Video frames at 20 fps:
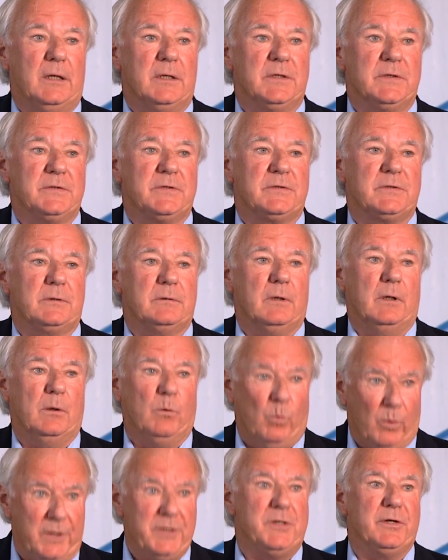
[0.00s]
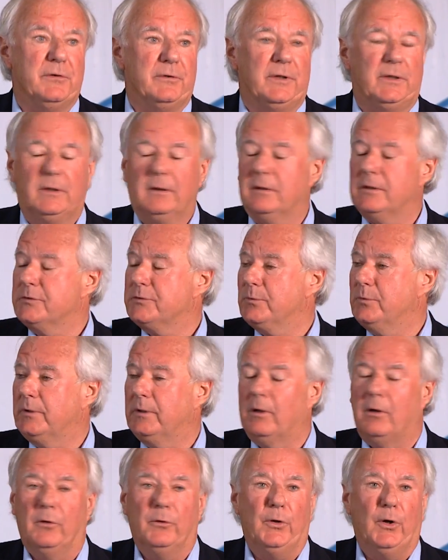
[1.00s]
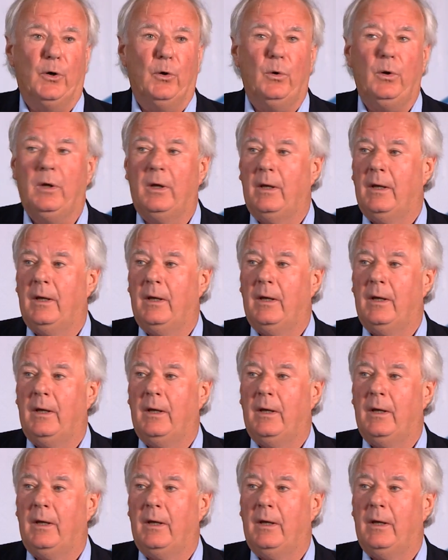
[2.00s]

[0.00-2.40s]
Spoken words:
is a 1-year deal, as we all know,